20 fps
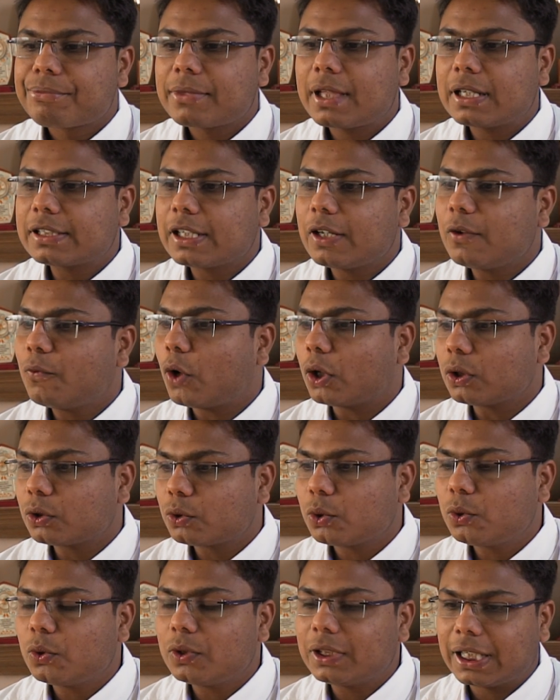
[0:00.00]
Then say what
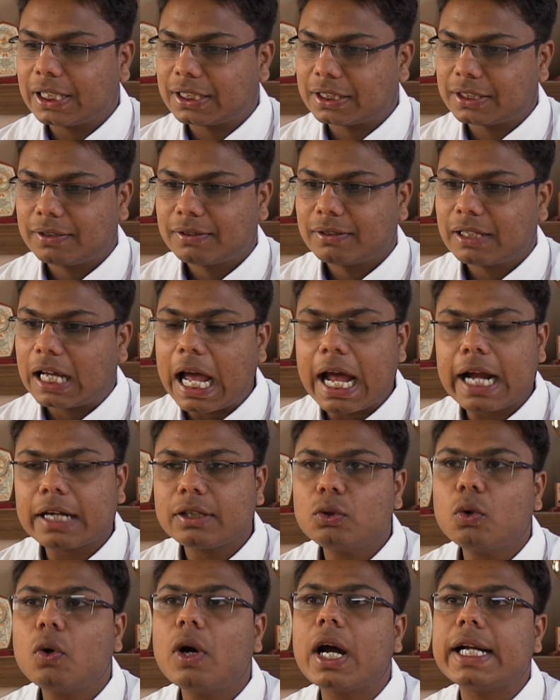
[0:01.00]
to do next. I
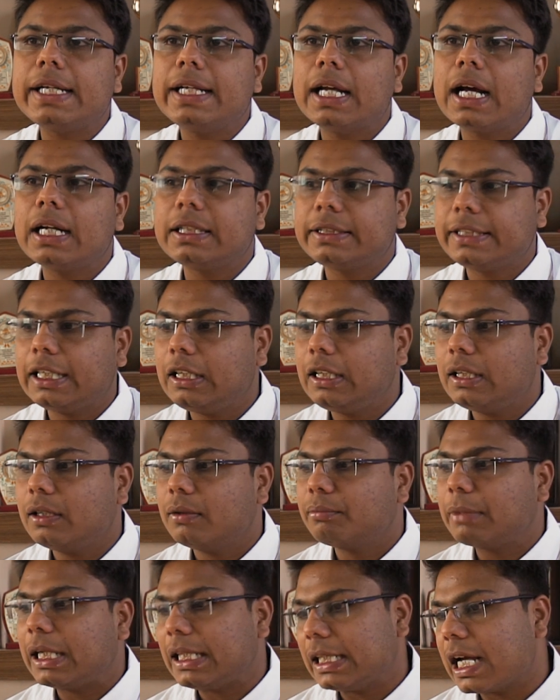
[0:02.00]
had no idea until
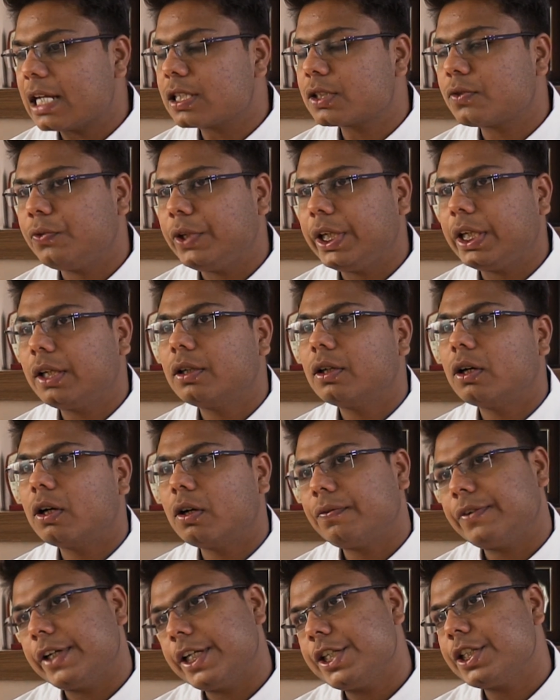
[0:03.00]
my last week
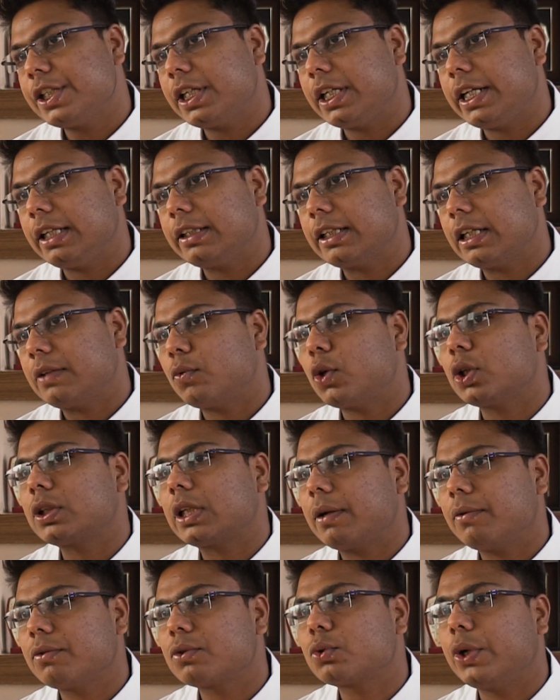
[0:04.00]
of engineering that what
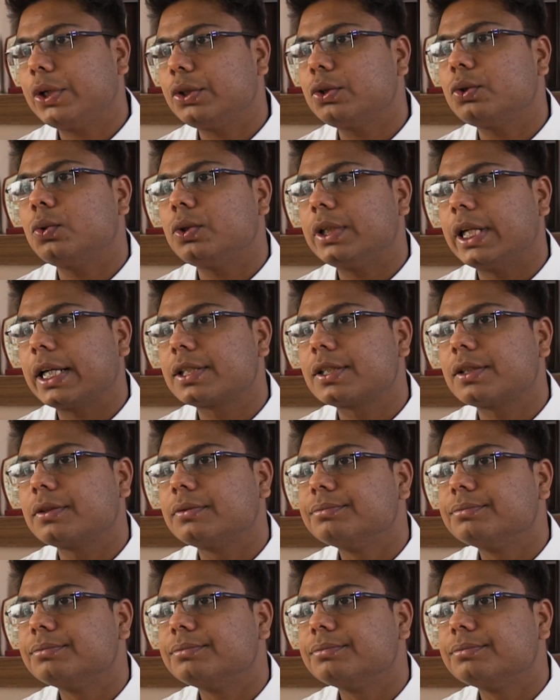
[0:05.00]
I was going to do next.